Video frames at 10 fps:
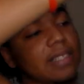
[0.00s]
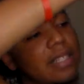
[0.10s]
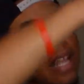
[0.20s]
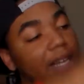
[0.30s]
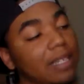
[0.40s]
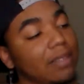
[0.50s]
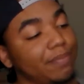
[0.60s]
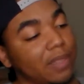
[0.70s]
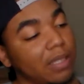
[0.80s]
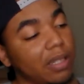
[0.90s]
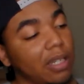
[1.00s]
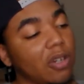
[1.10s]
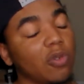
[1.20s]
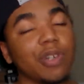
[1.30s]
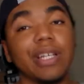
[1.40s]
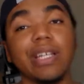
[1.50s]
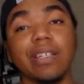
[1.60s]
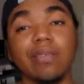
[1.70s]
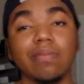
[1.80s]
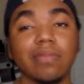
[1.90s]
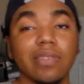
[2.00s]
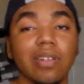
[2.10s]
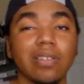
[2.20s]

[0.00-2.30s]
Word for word: is like a cream